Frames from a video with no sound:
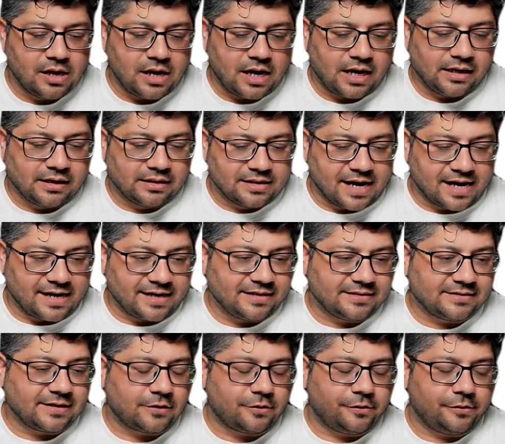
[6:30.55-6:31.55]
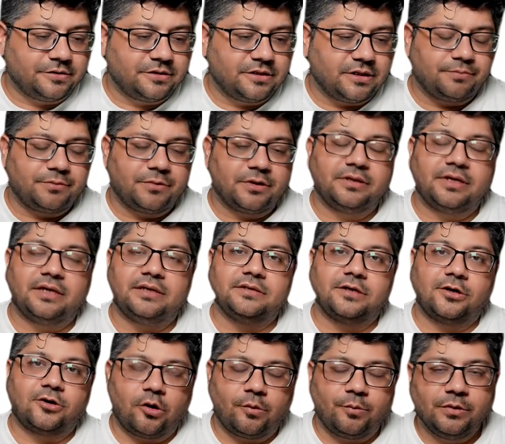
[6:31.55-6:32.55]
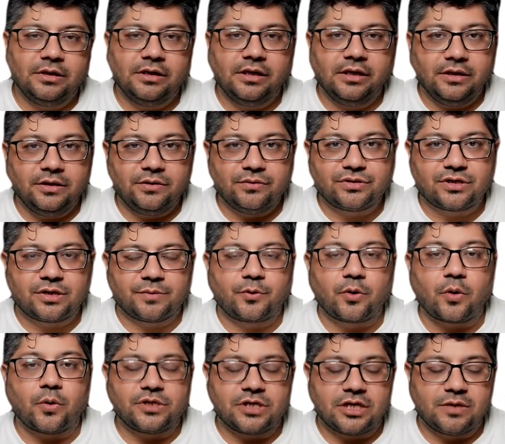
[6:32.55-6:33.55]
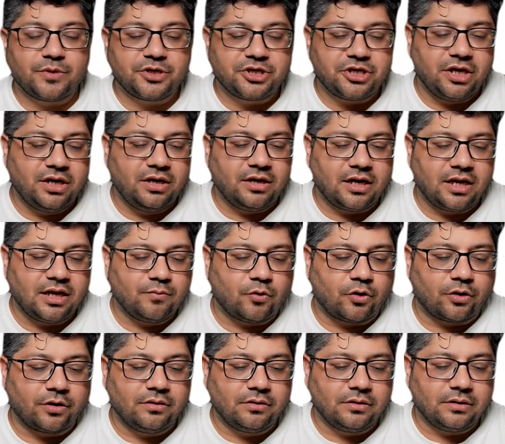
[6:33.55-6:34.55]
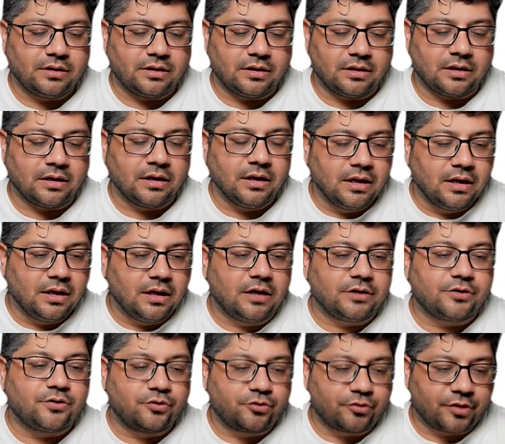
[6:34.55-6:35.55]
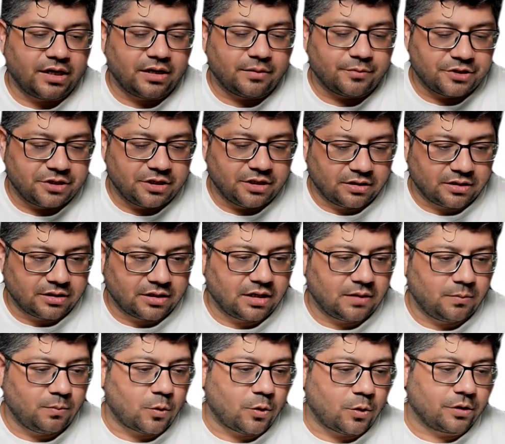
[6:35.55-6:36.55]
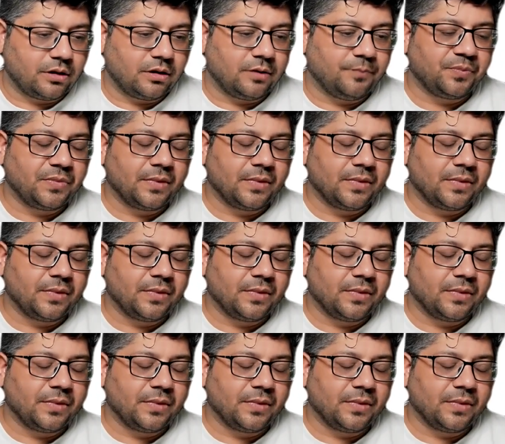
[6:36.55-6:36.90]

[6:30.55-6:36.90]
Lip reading: And that is the concept, that is a commonly used approach in machine learning model to train a machine learning model.